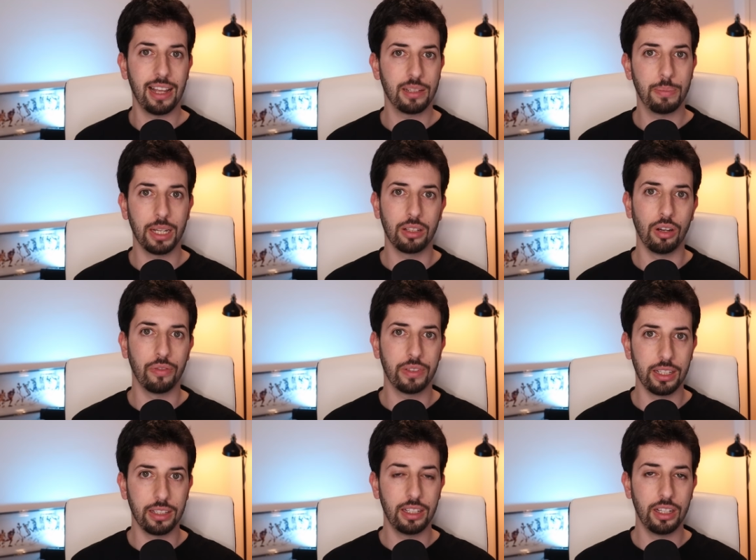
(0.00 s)
aspect of
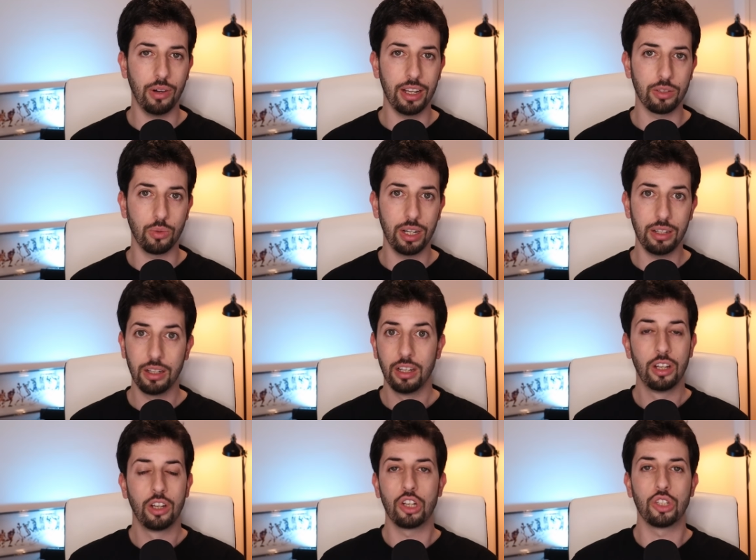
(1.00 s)
things here as well,
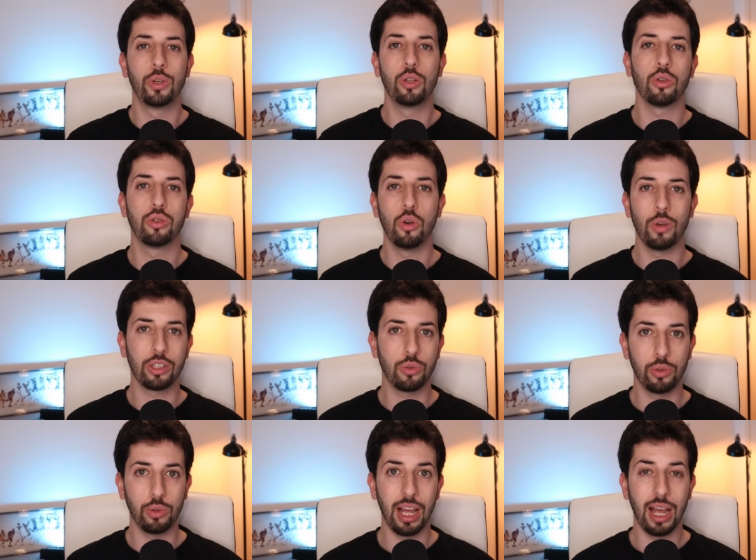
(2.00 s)
because we don't know what's
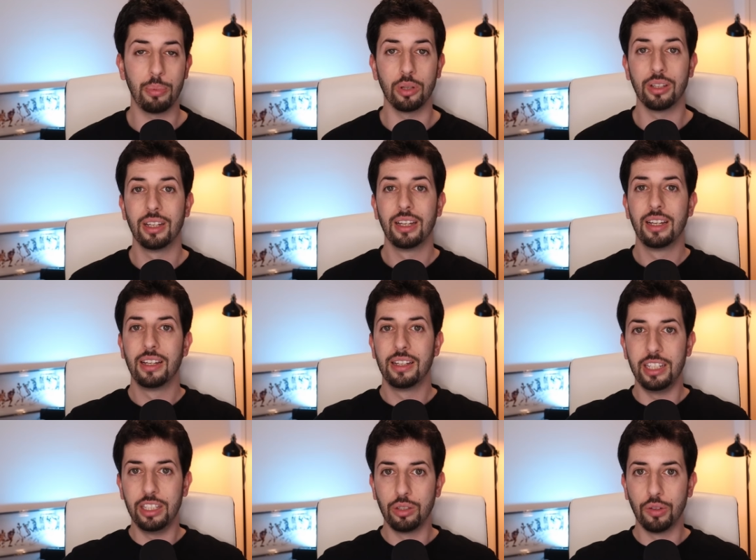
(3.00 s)
going to happen
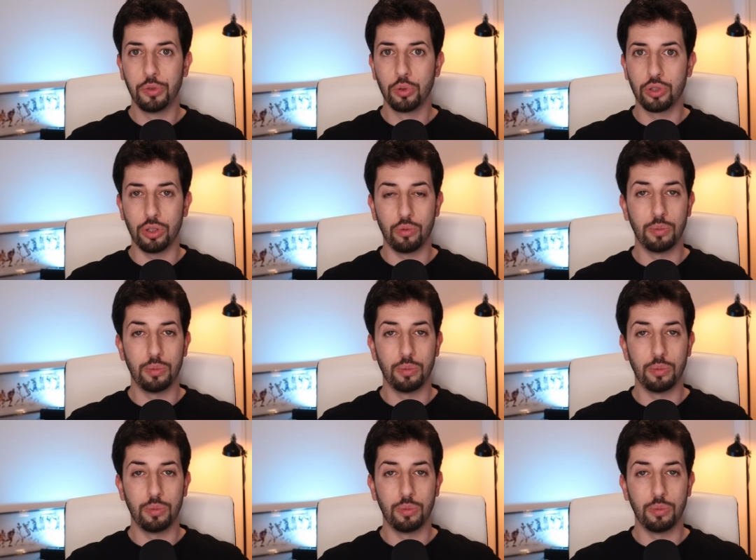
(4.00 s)
in the future.